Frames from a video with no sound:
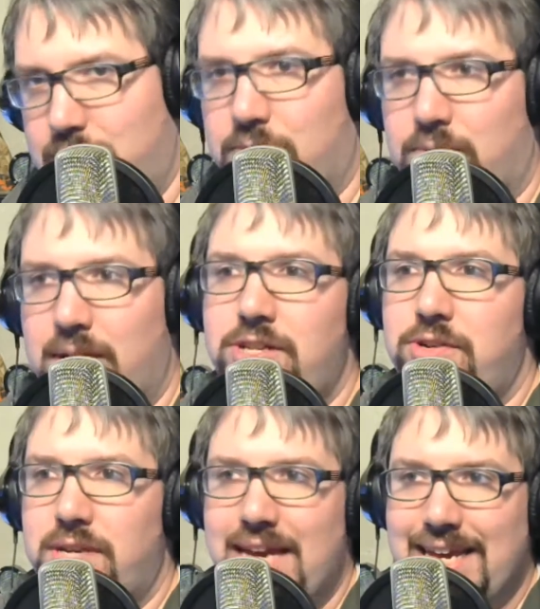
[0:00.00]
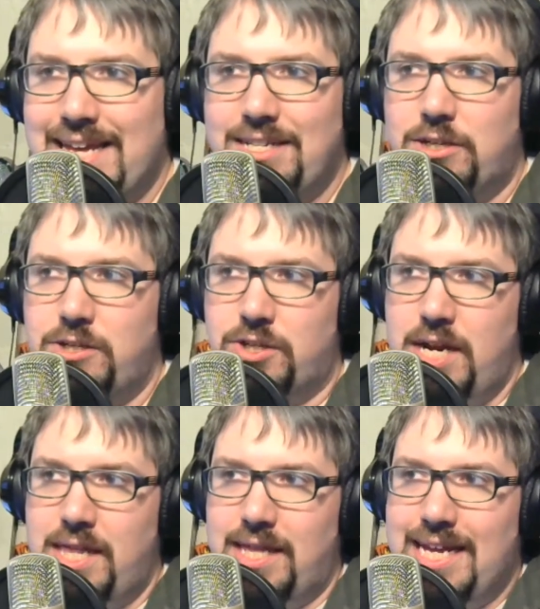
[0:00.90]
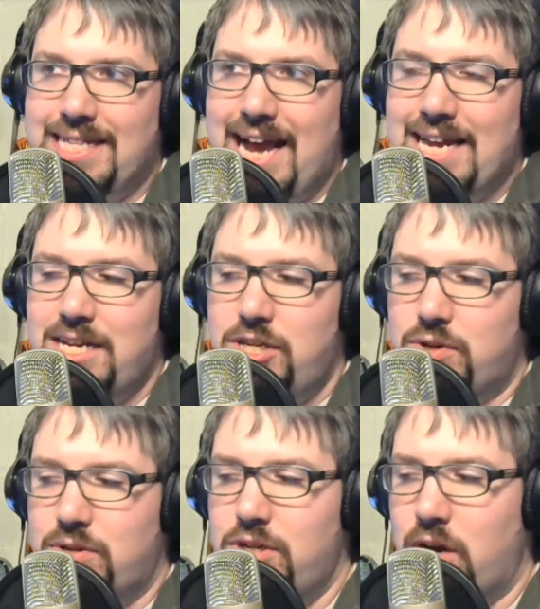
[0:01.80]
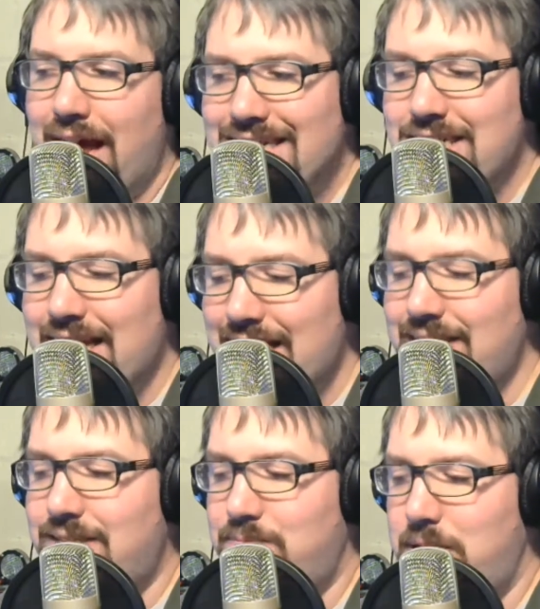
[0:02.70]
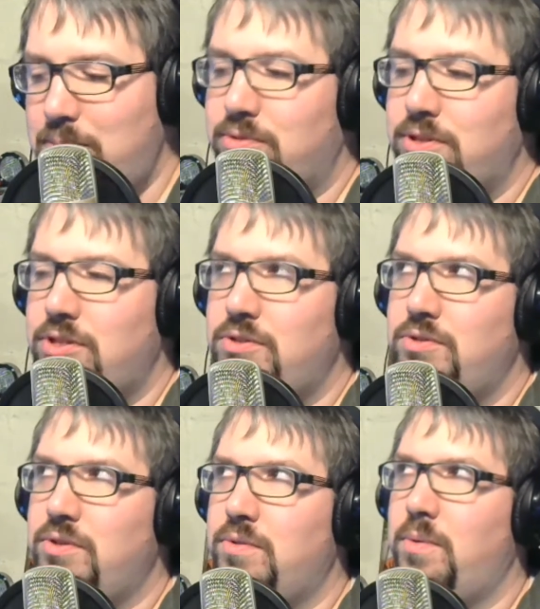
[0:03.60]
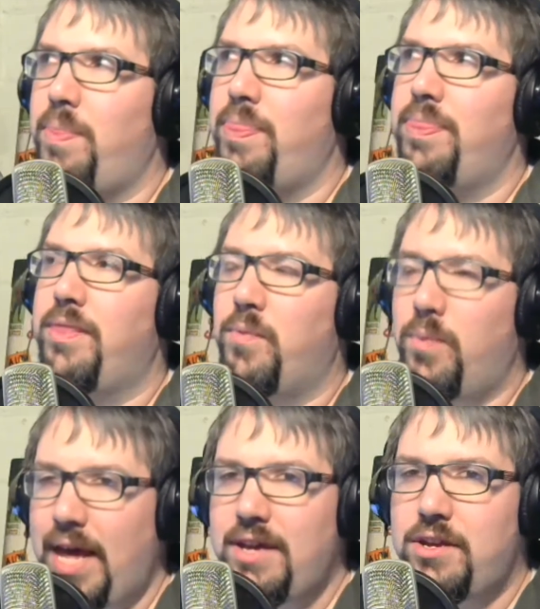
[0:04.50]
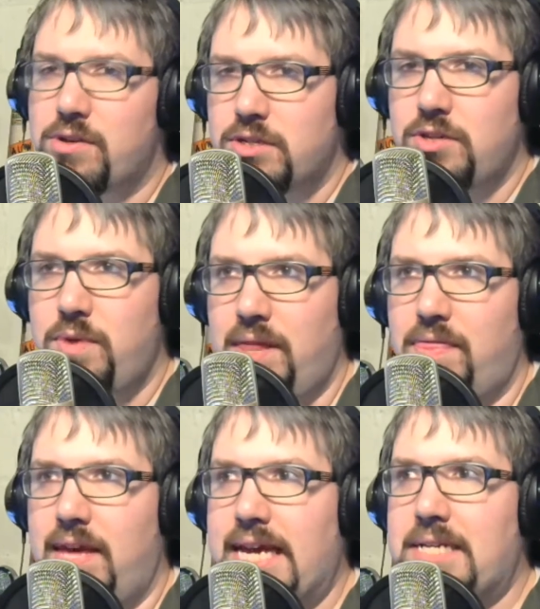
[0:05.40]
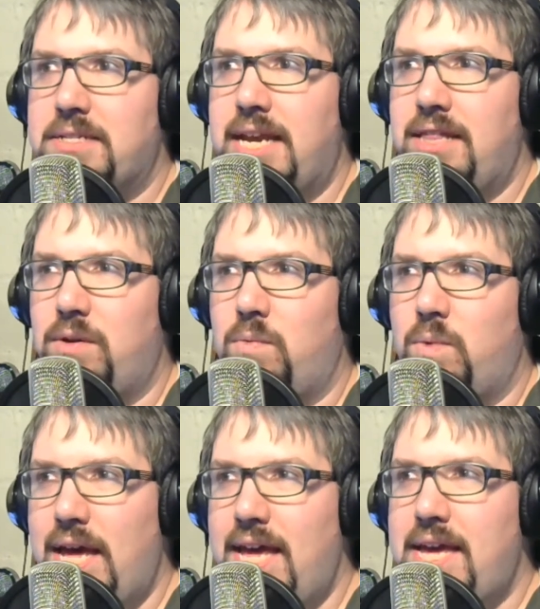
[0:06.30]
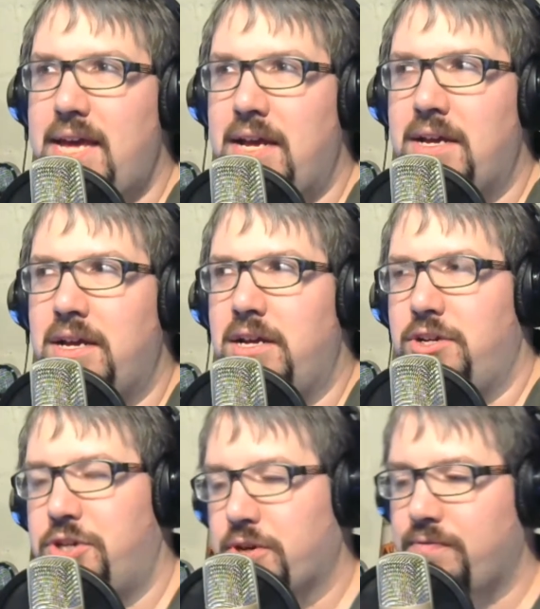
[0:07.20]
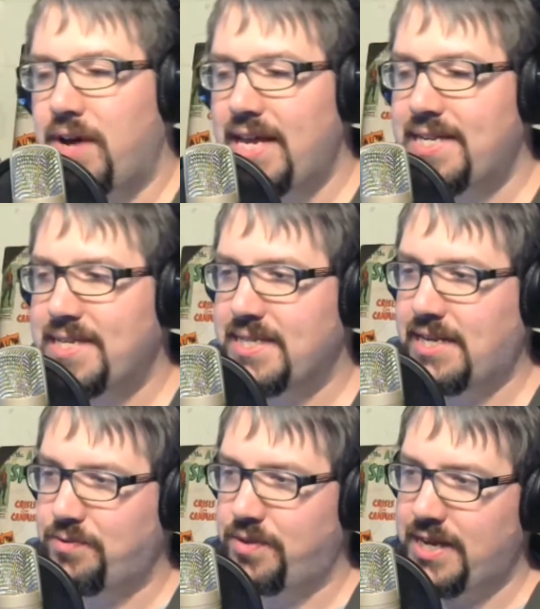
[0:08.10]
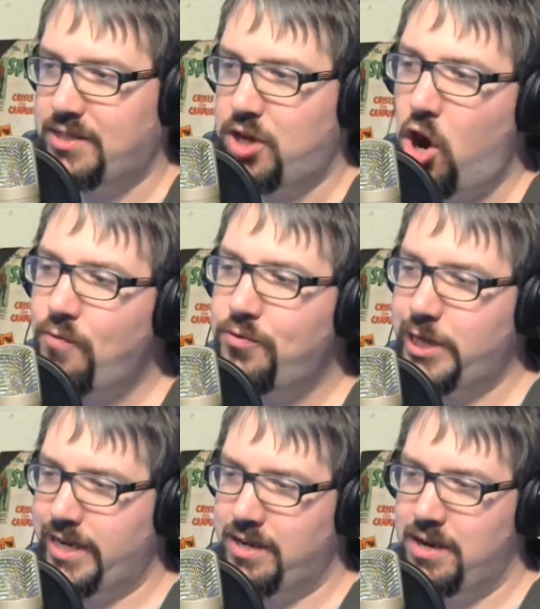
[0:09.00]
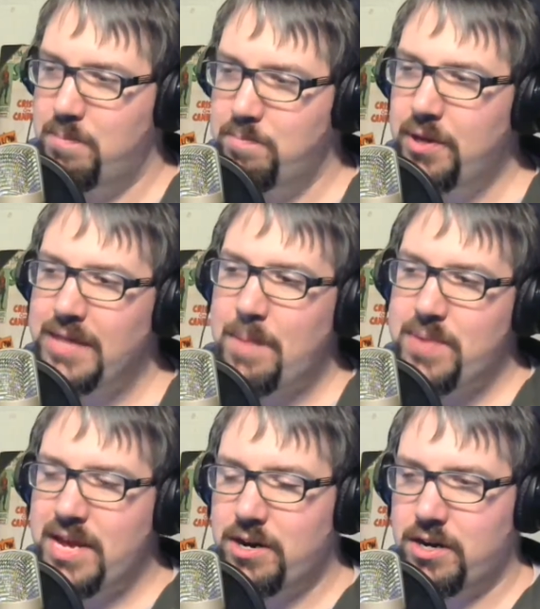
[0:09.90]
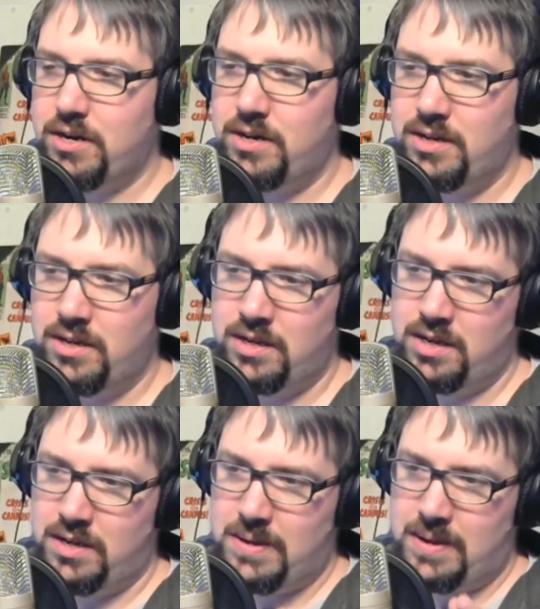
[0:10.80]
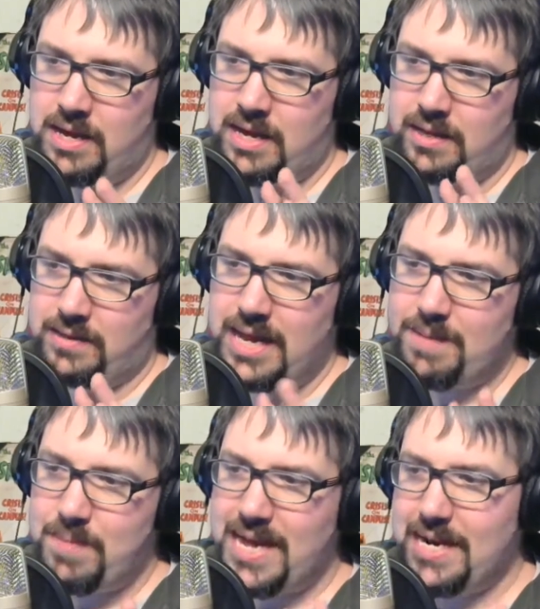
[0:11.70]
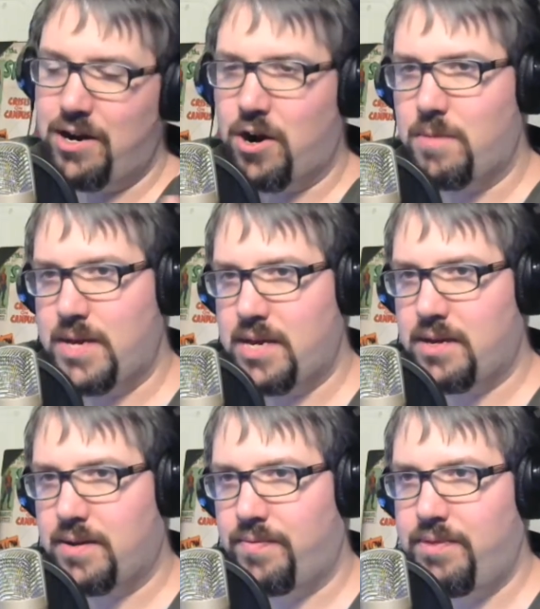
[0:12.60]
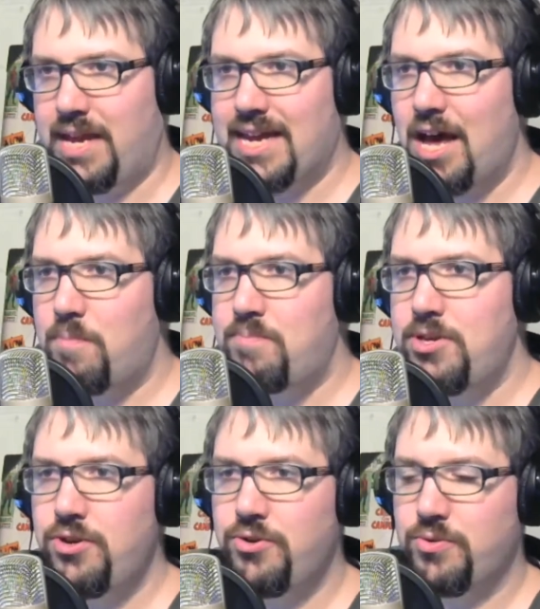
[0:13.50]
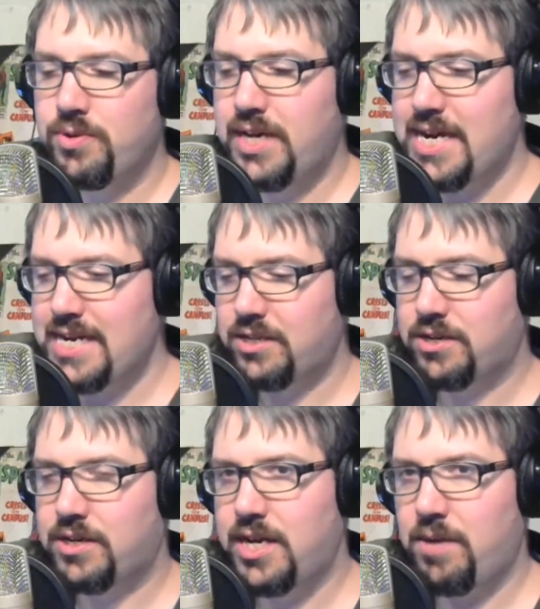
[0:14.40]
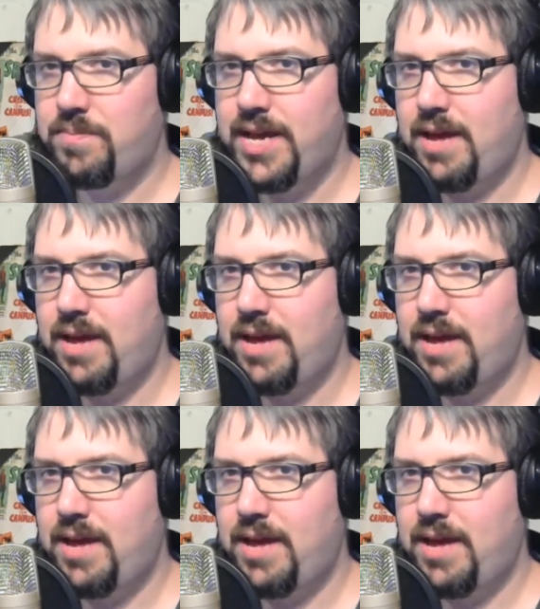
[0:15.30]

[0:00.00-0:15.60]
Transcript: the people around you and getting interns or anything like that, you're you're educating people to the way you're doing things and the way you're finding success with things to hopefully build that bigger, like minded army that can help you and in turn help